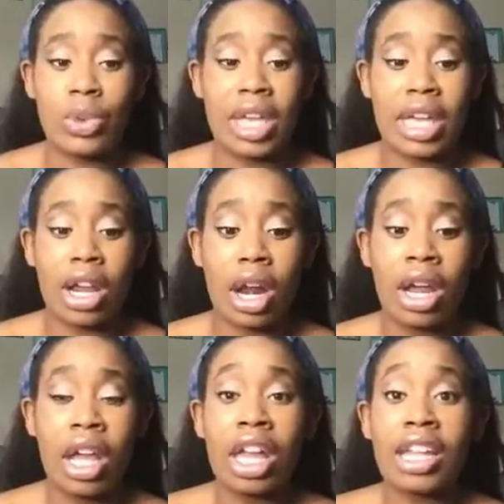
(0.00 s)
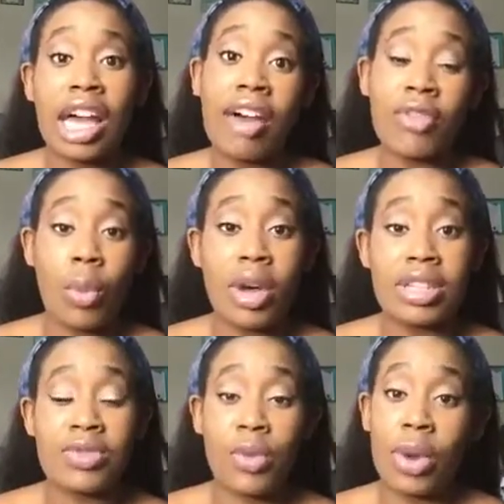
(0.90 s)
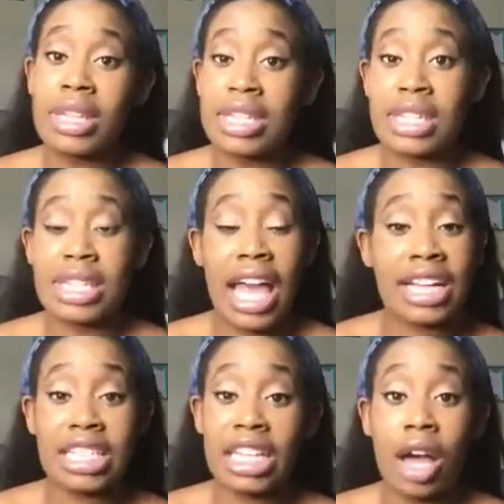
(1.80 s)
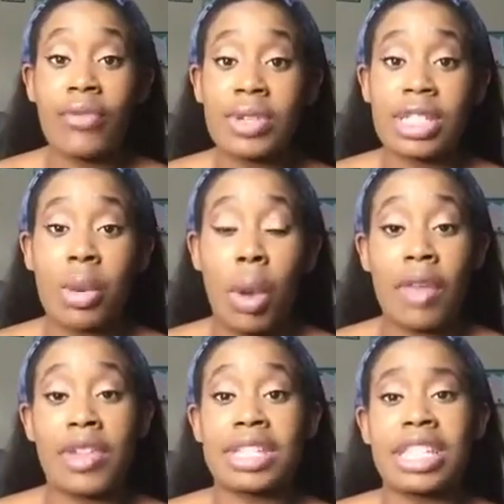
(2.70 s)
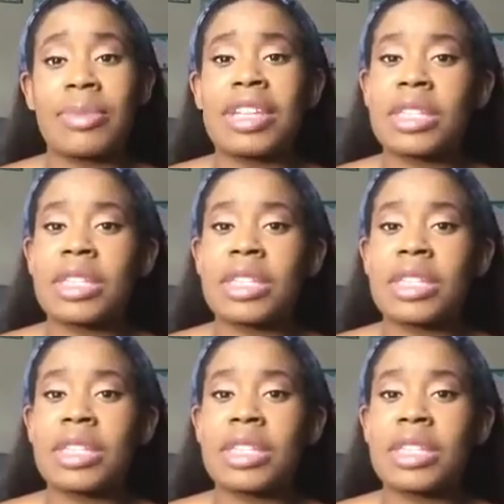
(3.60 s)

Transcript: to hear loved ones' voices. It actually comforts them while they're asleep,